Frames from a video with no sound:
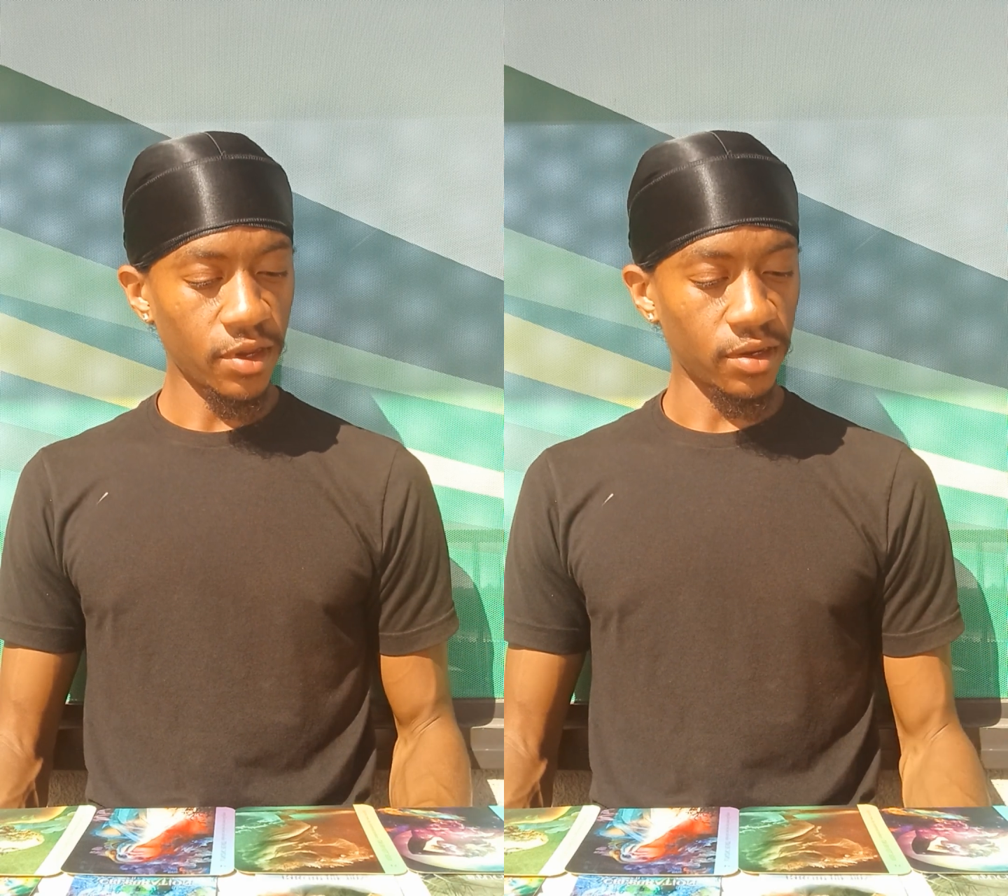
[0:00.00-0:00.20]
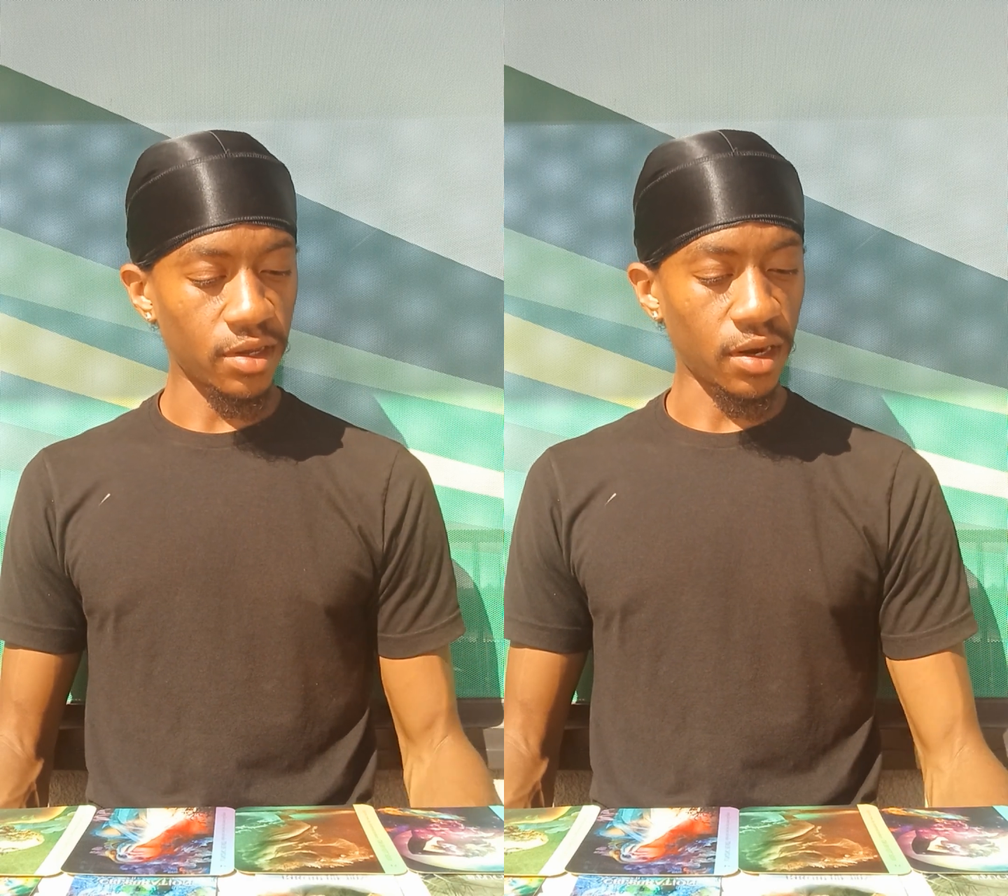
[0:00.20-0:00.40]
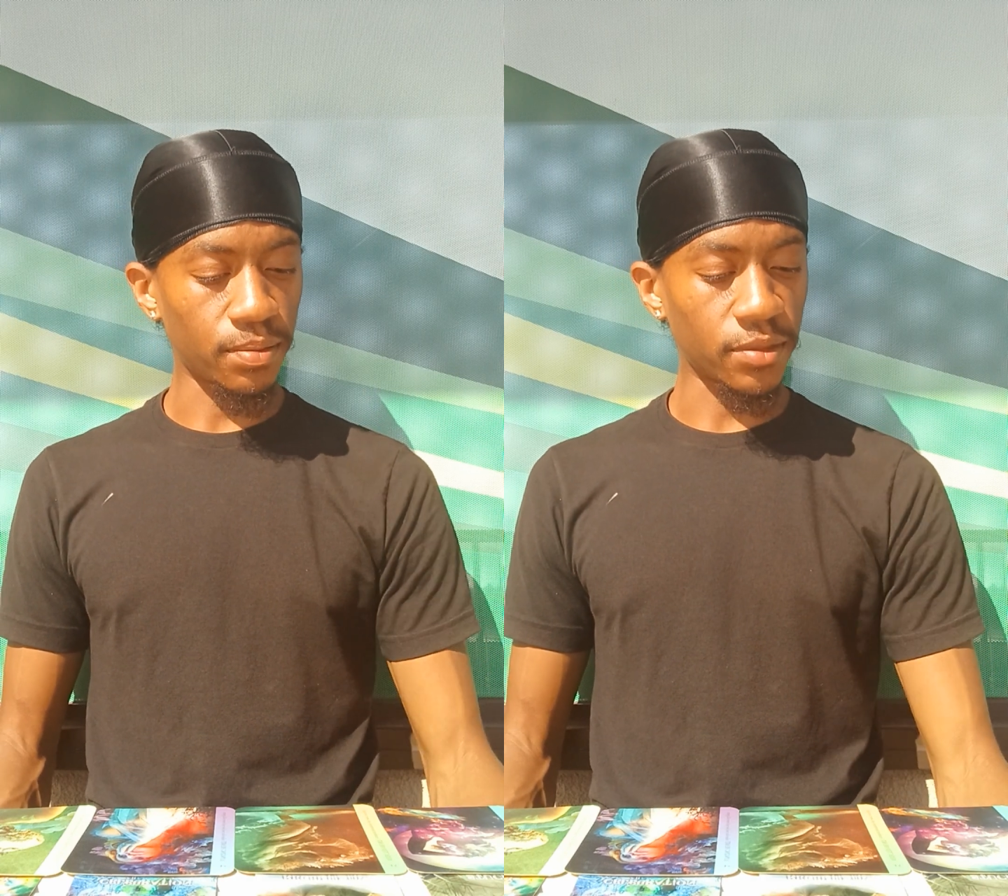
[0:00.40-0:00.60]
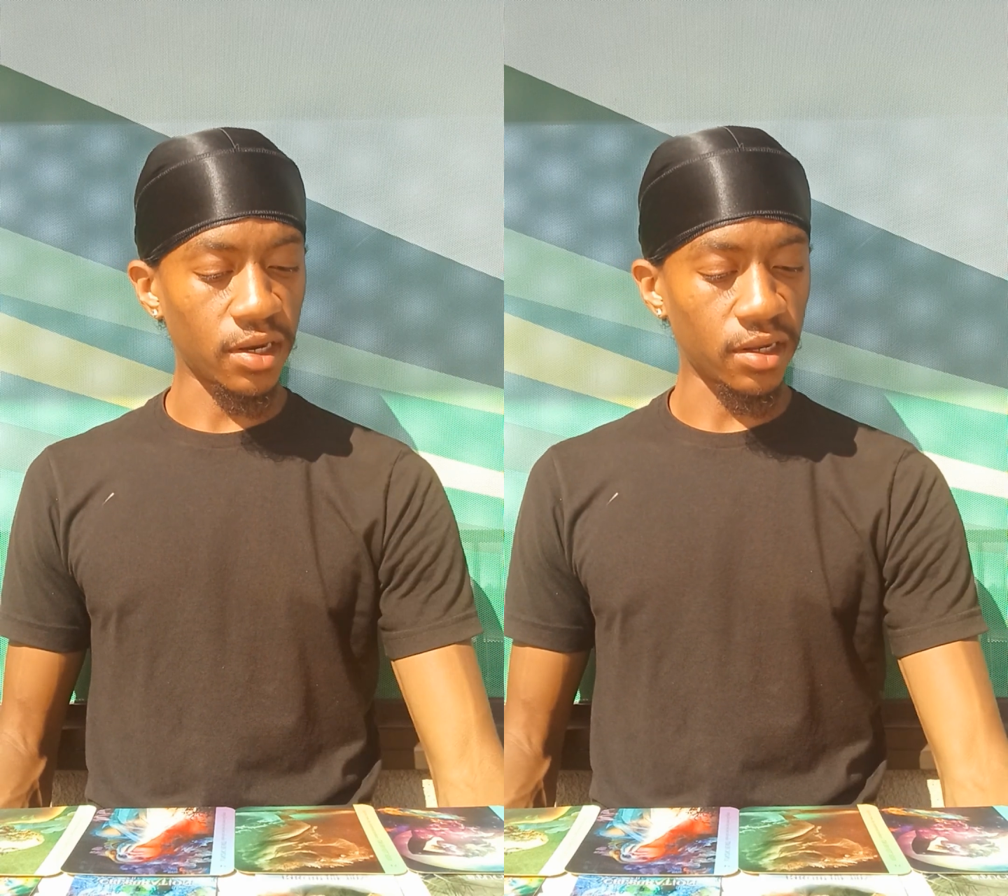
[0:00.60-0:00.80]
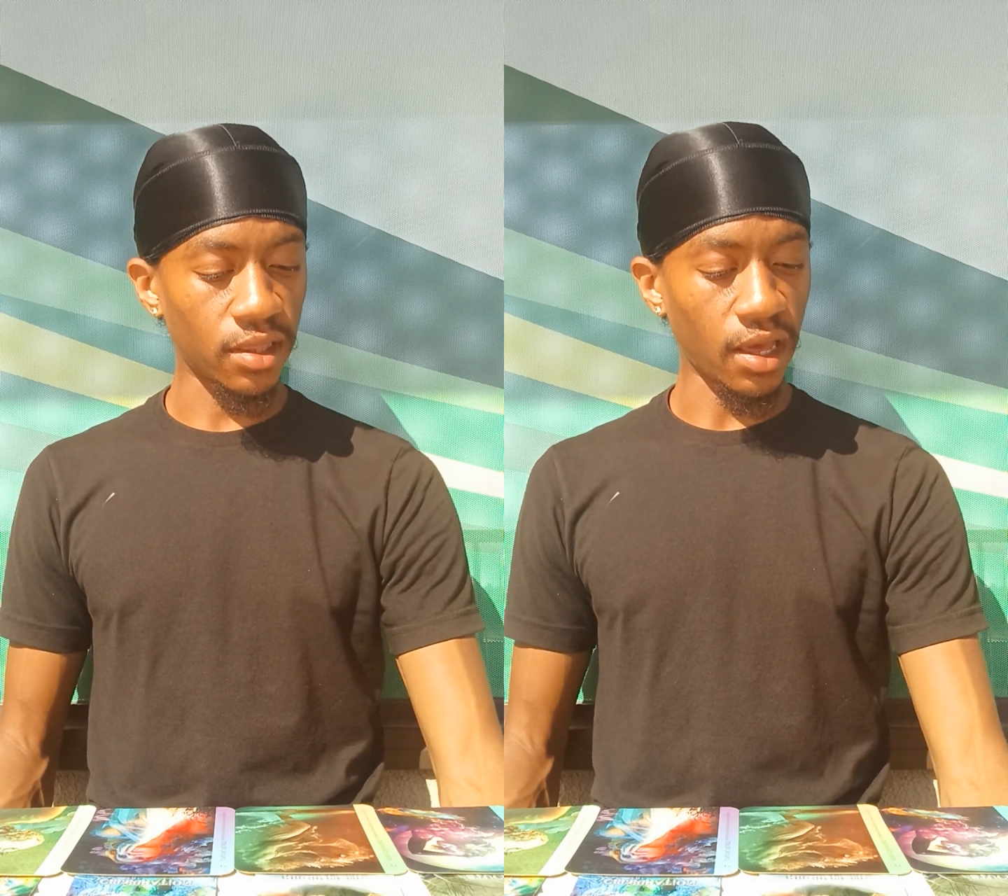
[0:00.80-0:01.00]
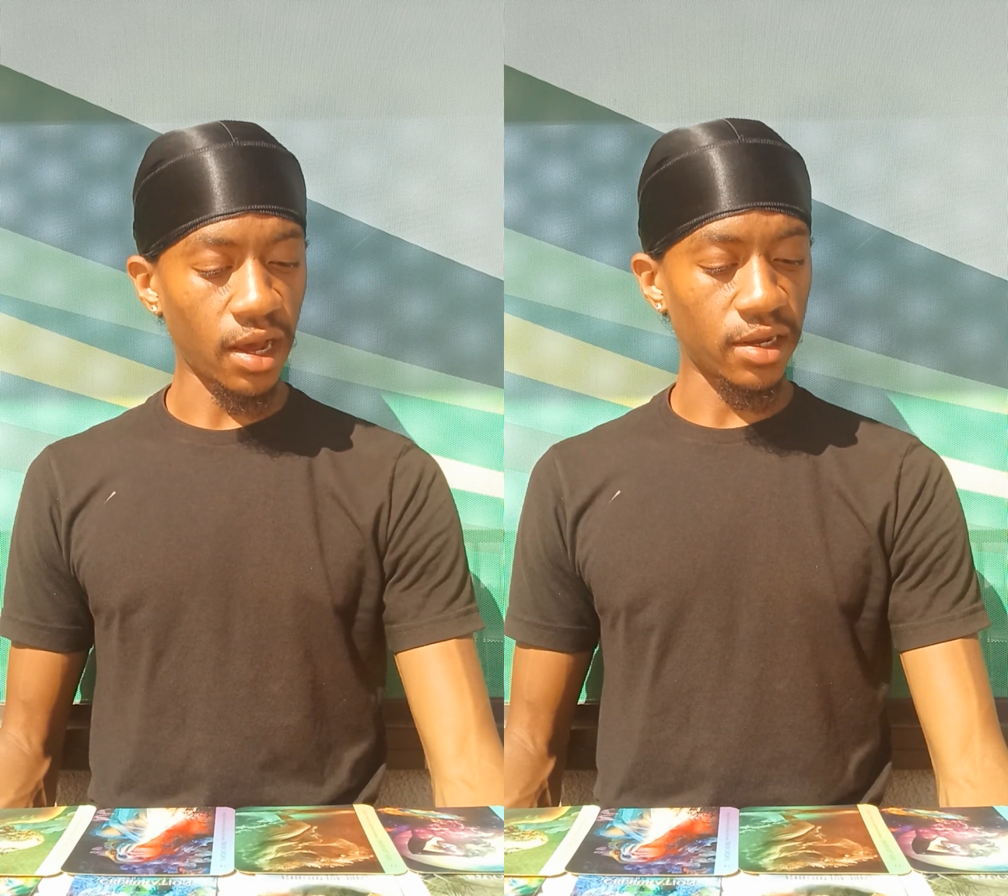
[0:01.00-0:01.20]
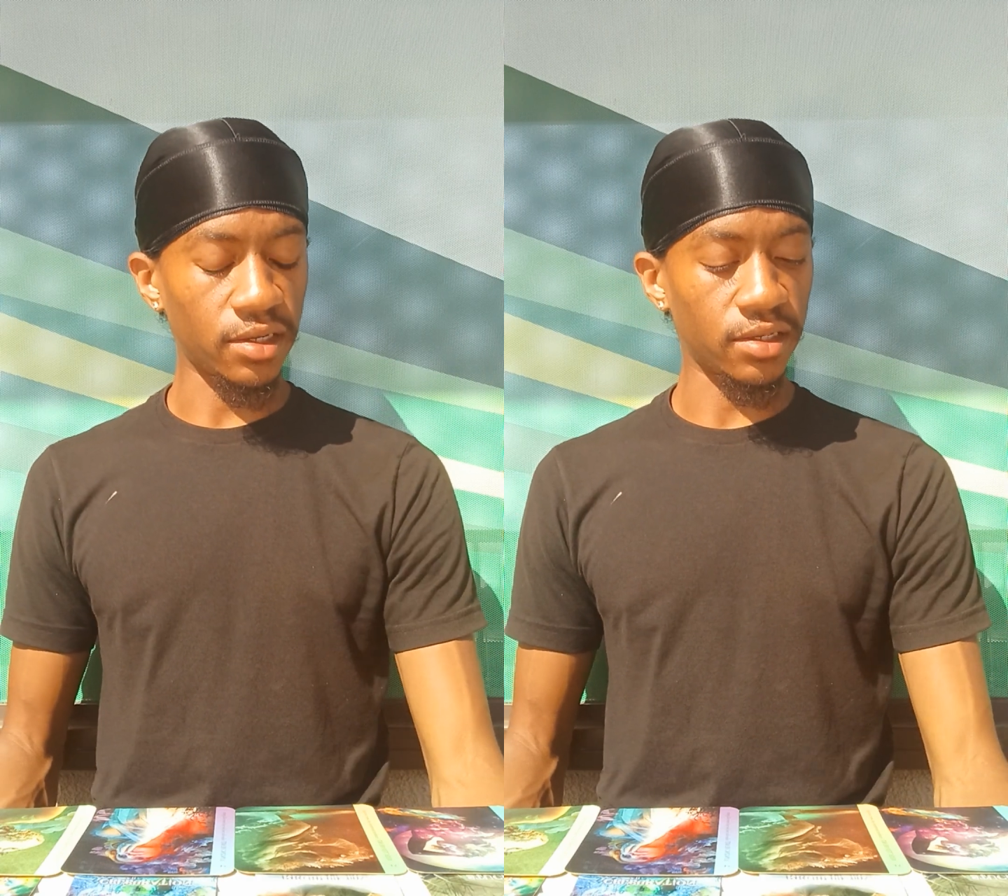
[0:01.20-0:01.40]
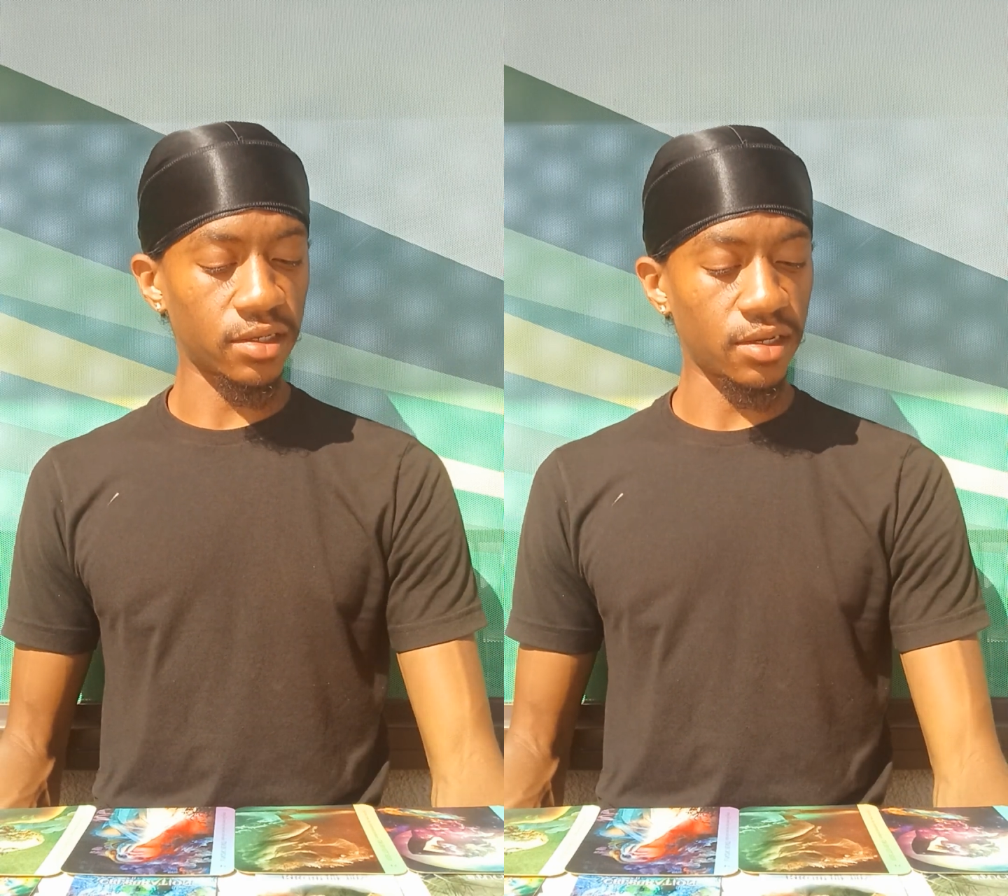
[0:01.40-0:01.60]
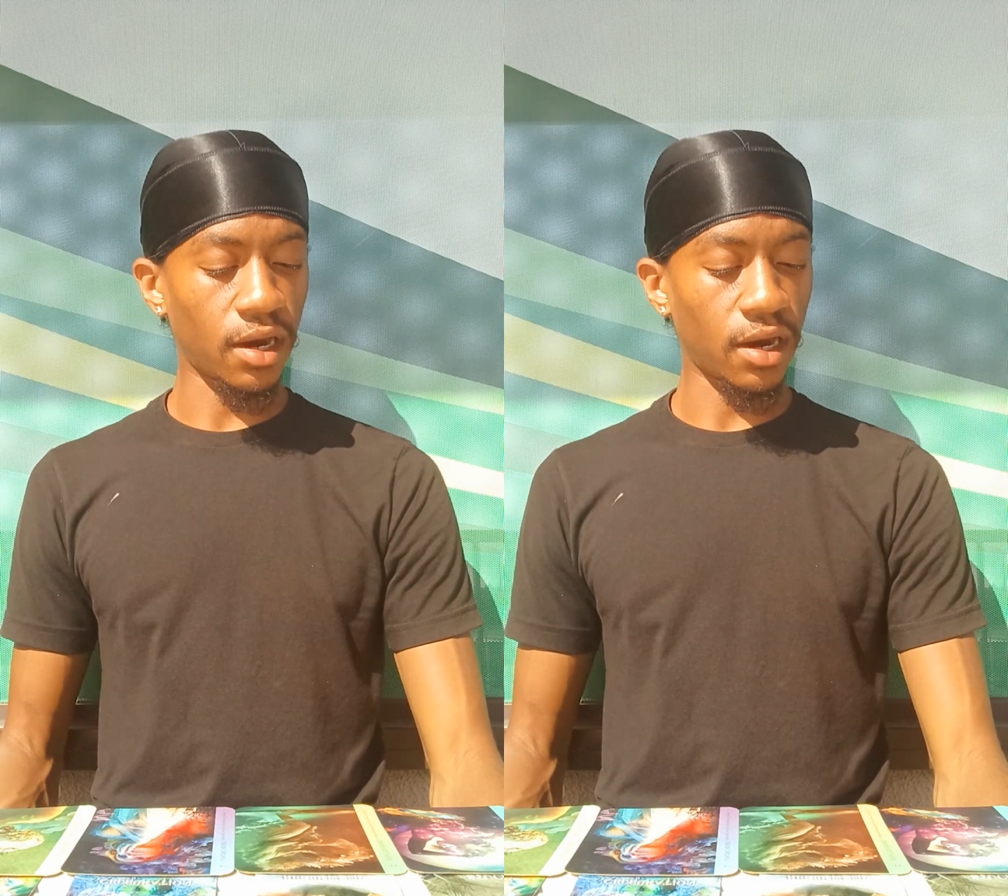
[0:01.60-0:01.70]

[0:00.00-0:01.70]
Again, I'm getting that as